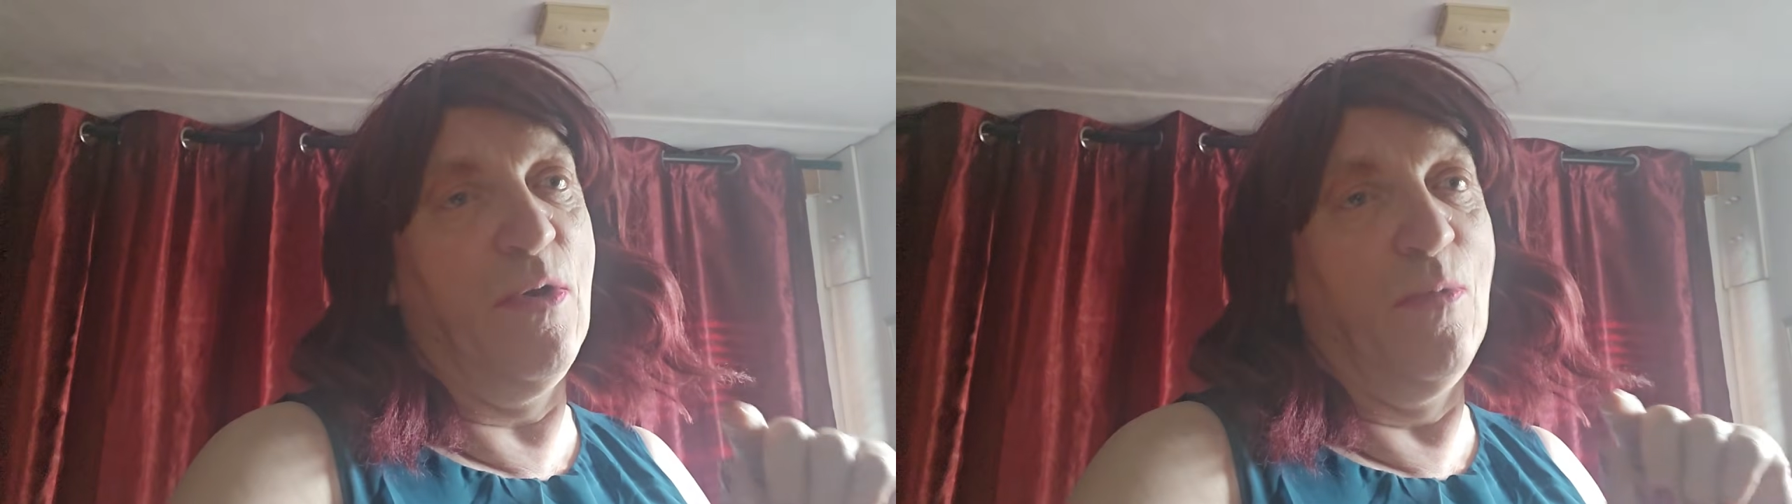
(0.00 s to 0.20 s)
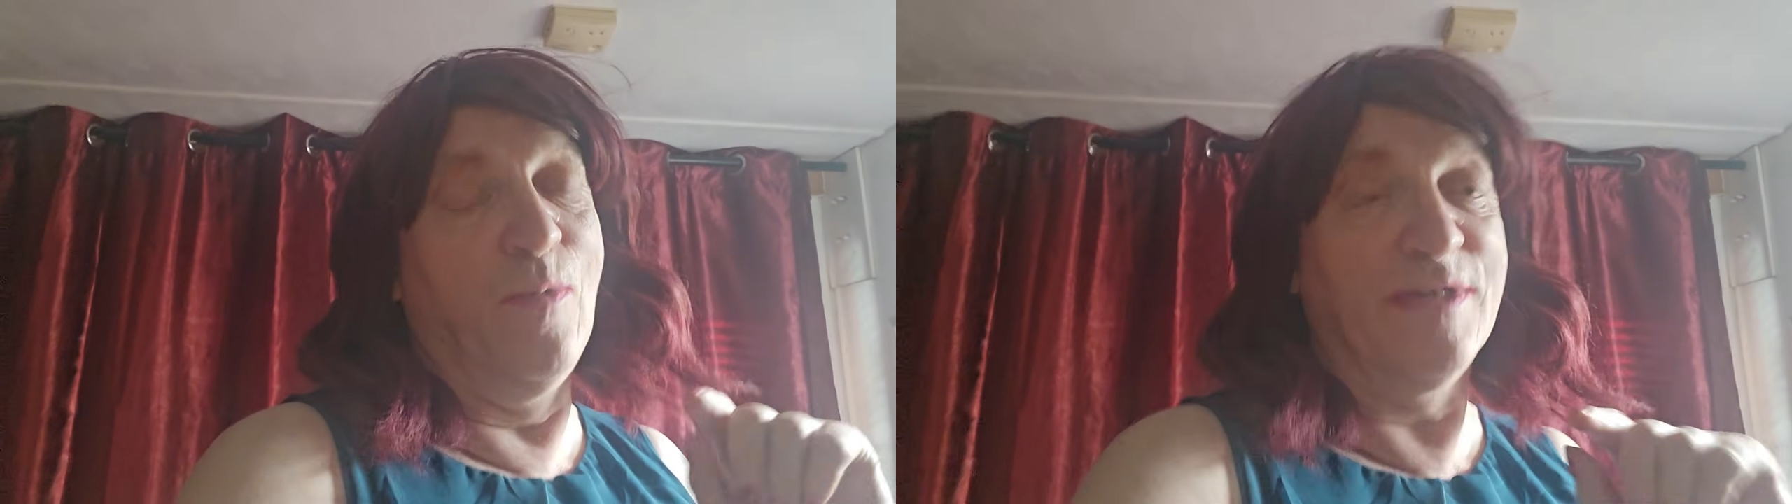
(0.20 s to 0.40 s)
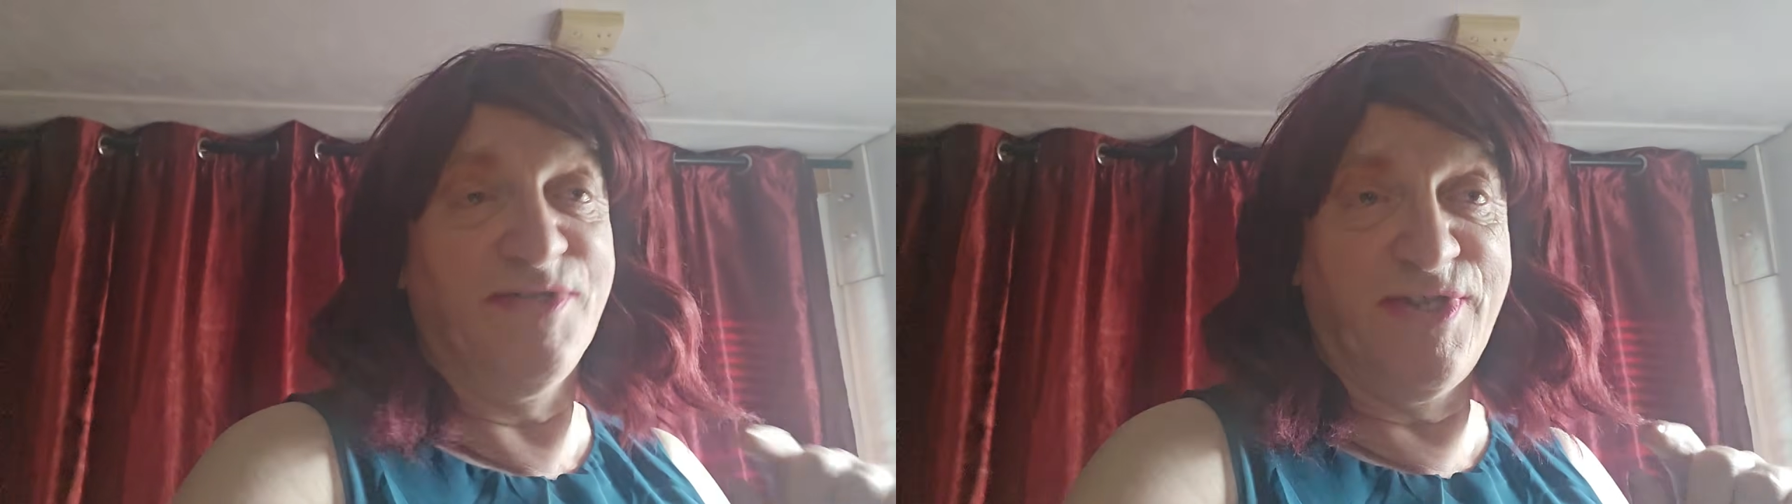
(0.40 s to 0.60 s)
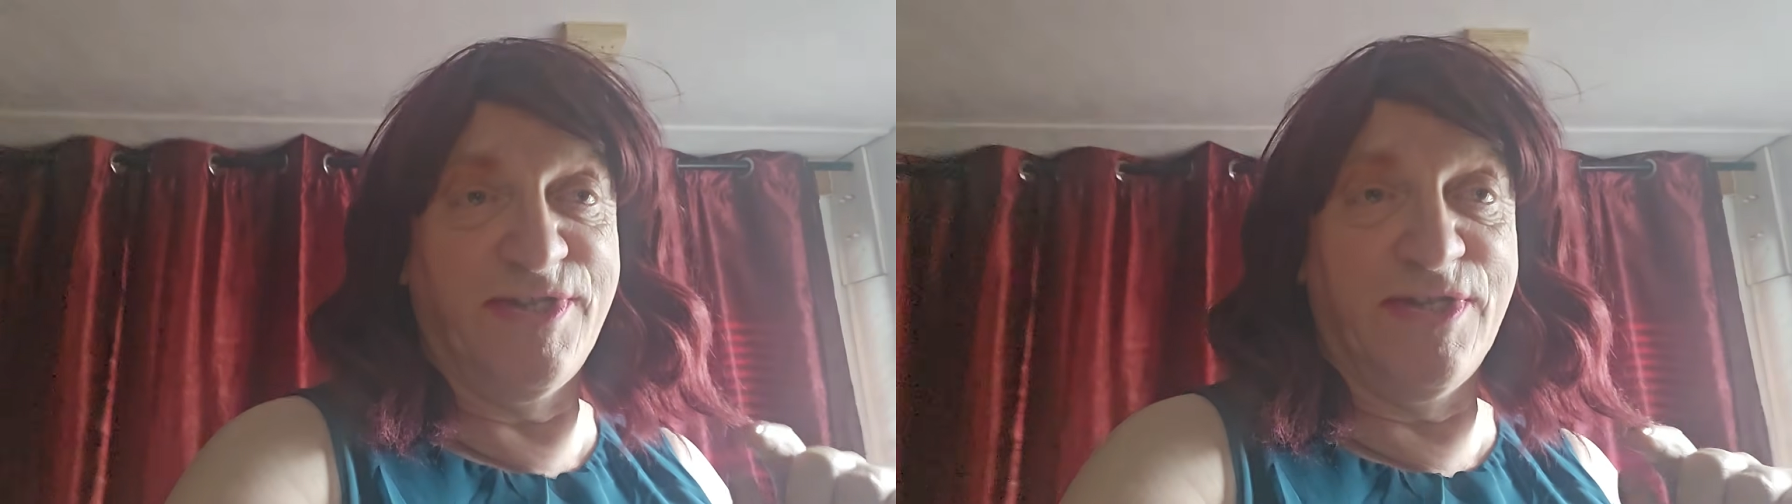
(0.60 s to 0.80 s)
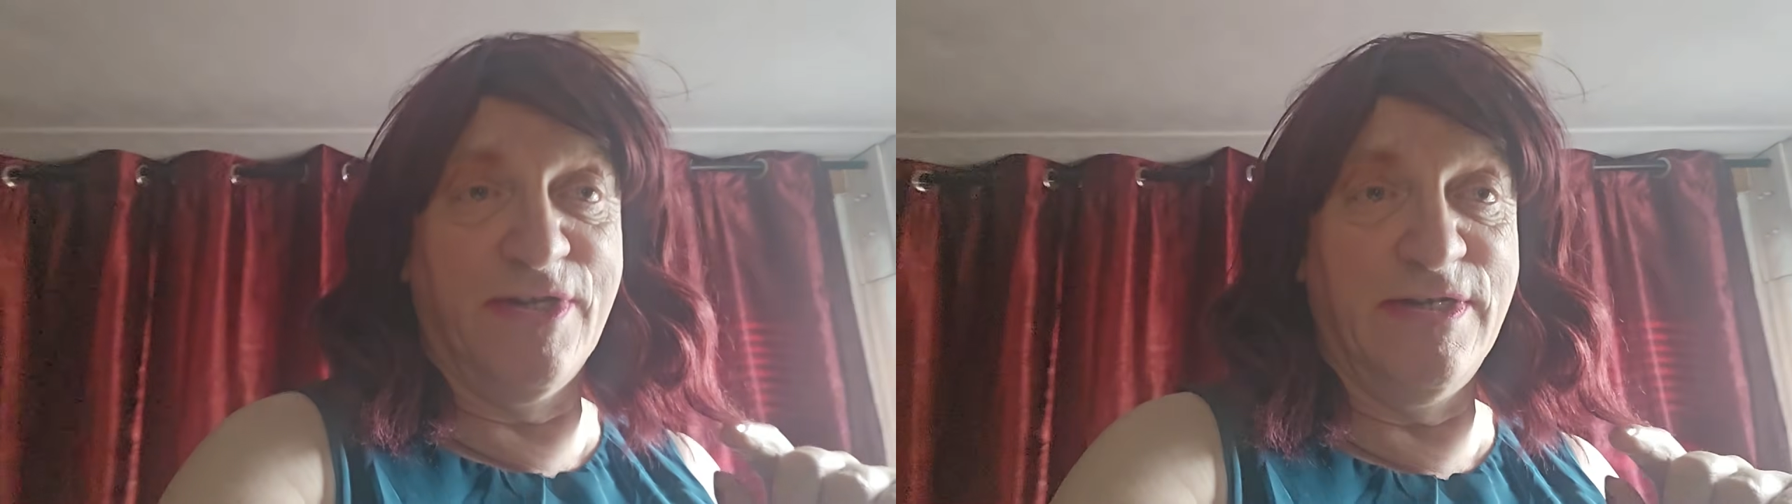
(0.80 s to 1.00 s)
once it's
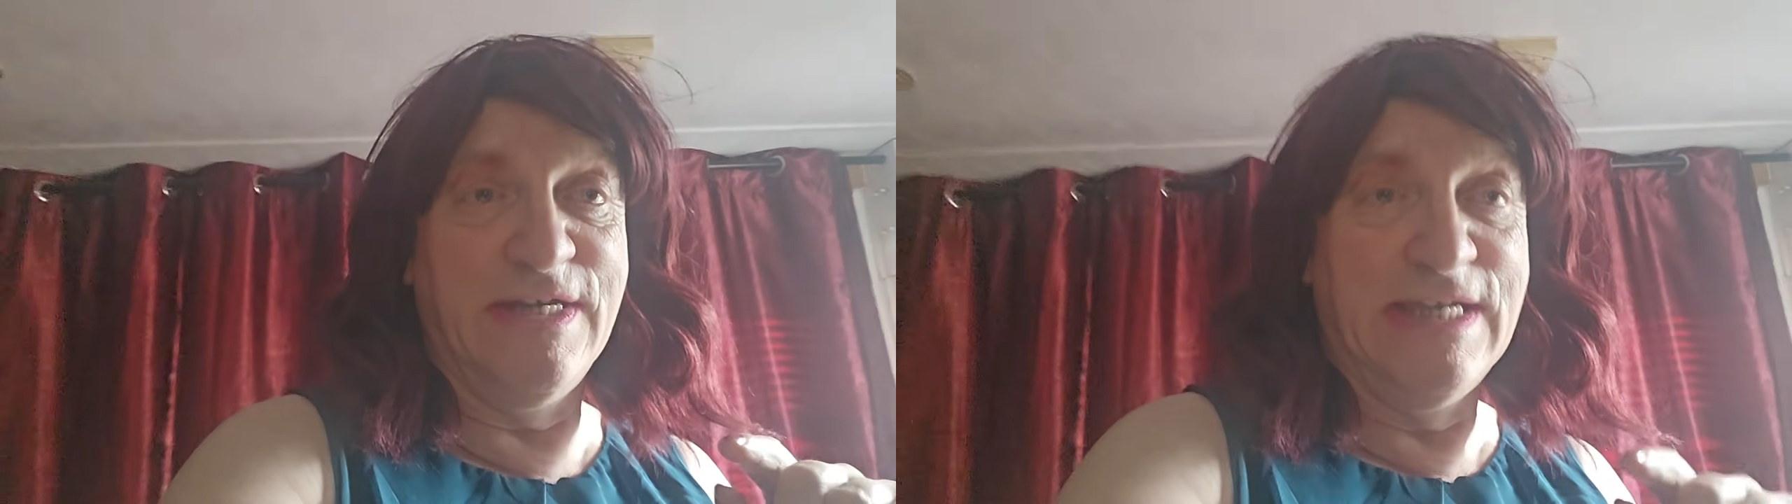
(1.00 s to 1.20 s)
done